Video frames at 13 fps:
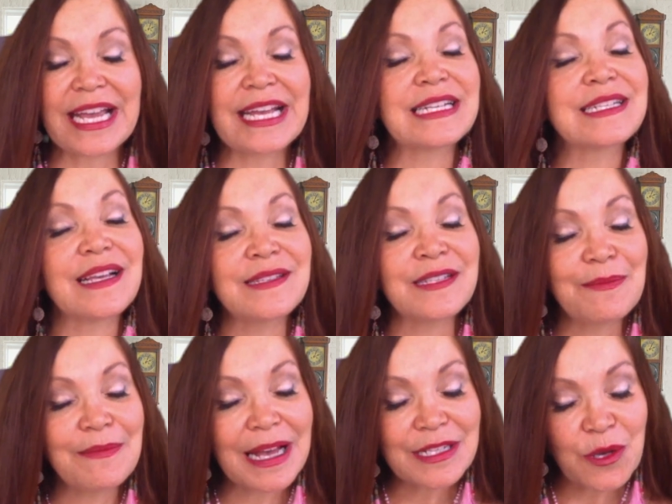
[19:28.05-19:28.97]
It doesn't
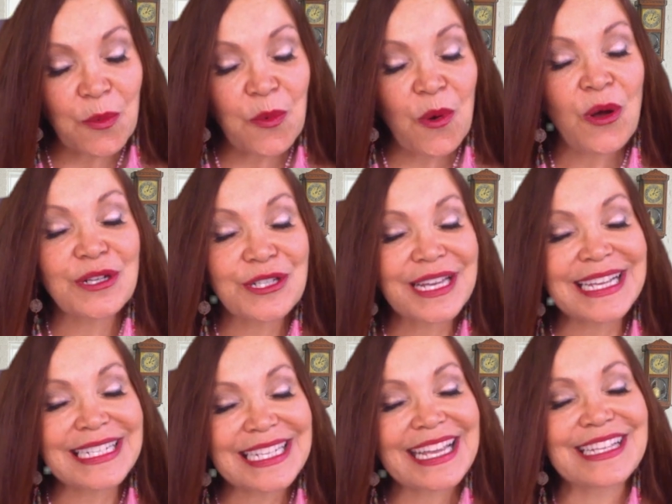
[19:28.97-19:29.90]
matter what
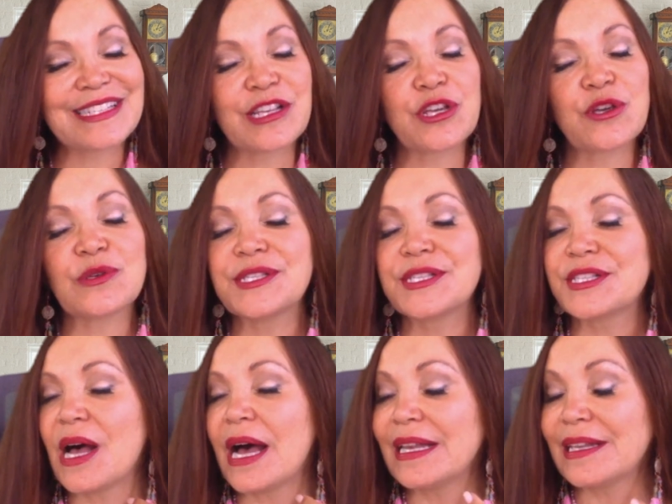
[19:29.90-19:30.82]
it is that you're
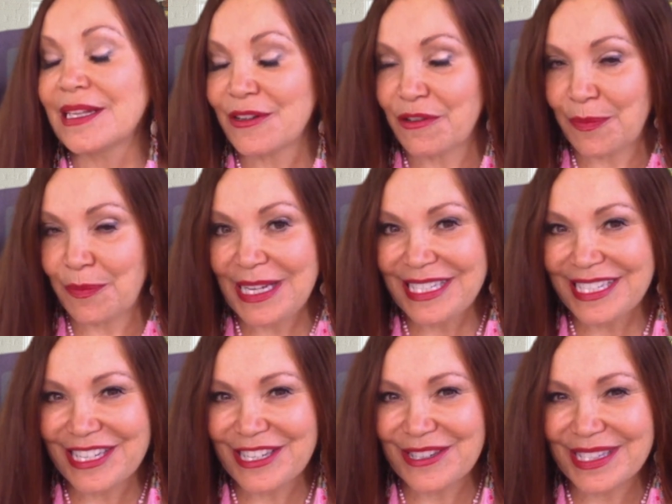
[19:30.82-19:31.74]
silently
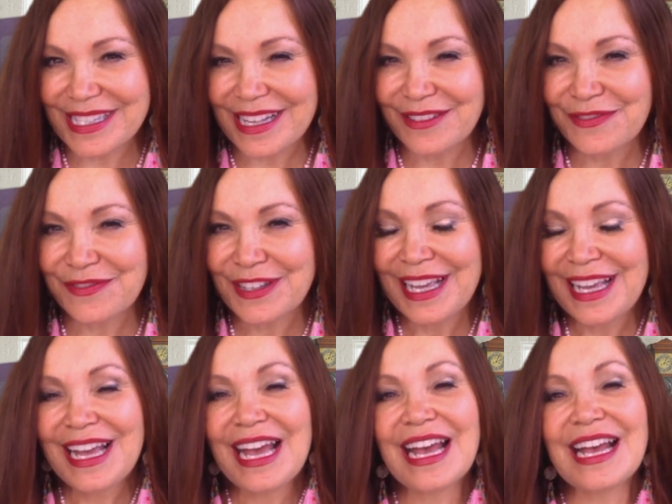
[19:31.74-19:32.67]
repeating to yourself,
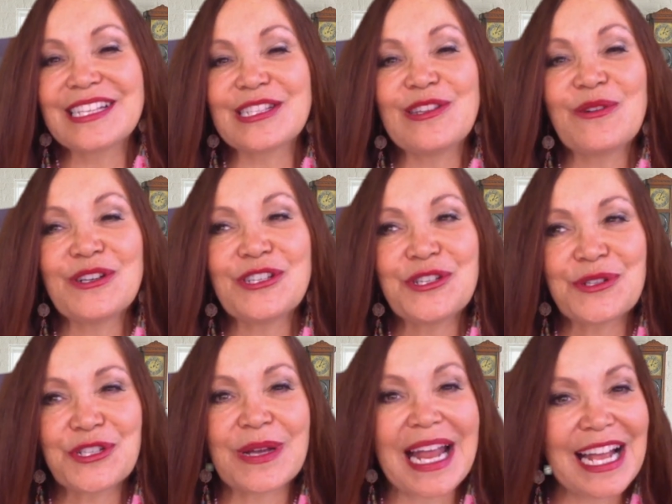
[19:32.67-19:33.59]
as long as you
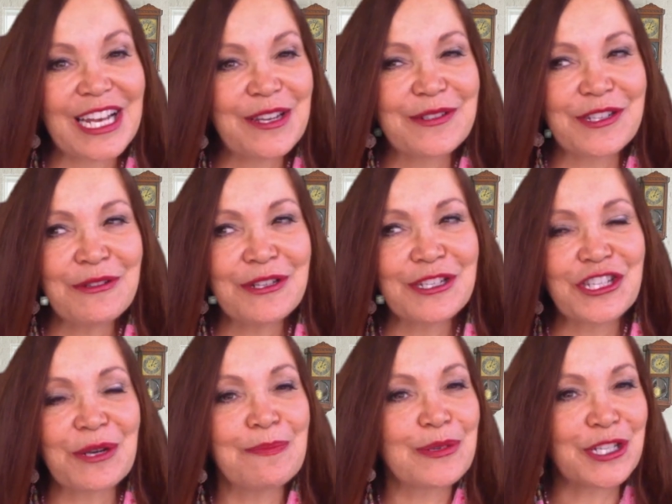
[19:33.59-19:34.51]
do it and you don't
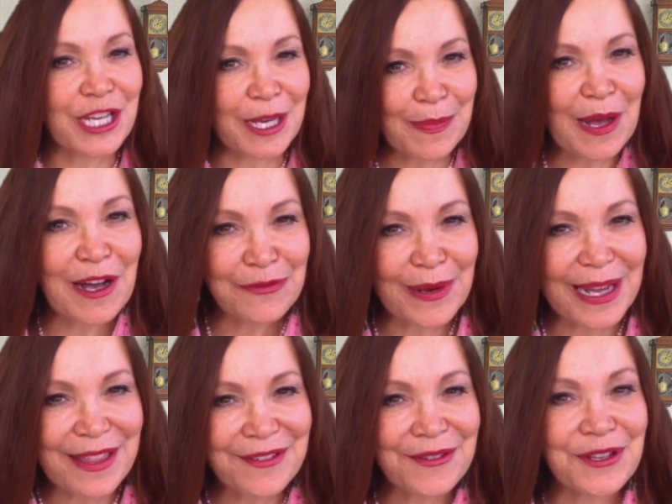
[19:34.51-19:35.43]
jump ship
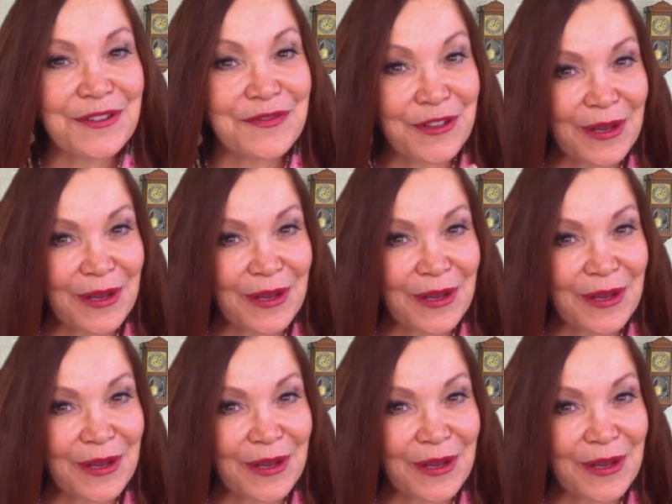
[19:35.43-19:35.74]
halfway through. You